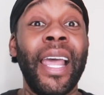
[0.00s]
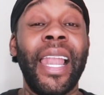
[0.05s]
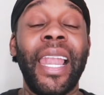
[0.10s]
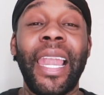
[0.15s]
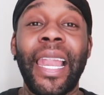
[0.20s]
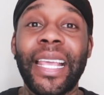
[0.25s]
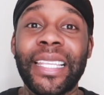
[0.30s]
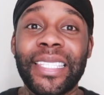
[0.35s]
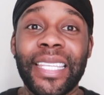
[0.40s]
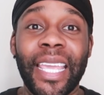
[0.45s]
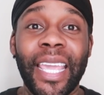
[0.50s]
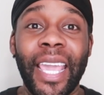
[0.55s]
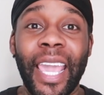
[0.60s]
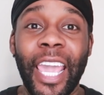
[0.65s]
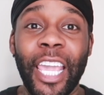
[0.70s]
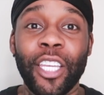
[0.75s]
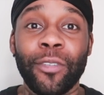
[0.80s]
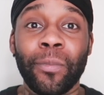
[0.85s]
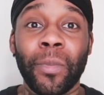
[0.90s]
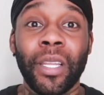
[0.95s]
less
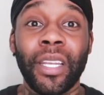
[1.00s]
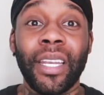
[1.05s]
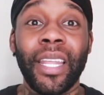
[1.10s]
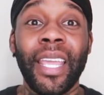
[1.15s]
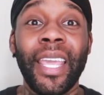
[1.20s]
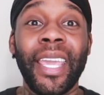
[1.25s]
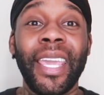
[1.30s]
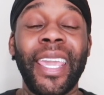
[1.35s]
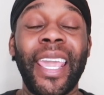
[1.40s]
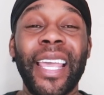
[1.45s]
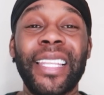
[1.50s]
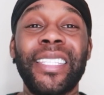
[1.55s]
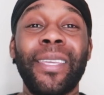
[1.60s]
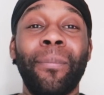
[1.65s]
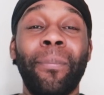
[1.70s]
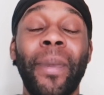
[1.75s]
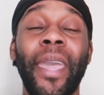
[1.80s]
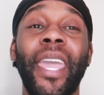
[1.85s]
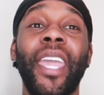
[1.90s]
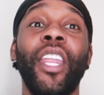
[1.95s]
engagement,
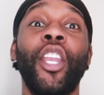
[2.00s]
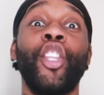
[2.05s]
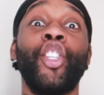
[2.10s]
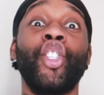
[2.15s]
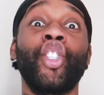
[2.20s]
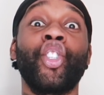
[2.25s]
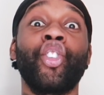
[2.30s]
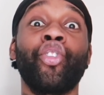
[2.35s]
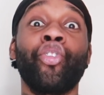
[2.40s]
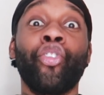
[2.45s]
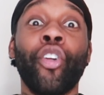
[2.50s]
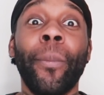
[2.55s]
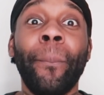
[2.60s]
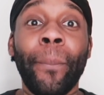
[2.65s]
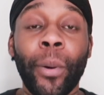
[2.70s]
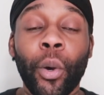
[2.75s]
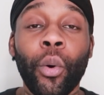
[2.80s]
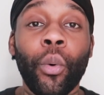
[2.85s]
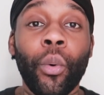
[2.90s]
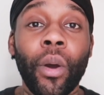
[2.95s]
getting paid
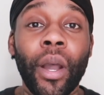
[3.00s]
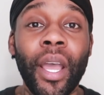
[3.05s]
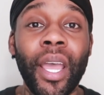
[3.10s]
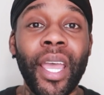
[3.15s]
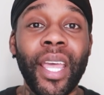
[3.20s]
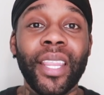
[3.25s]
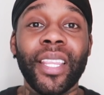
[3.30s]
triple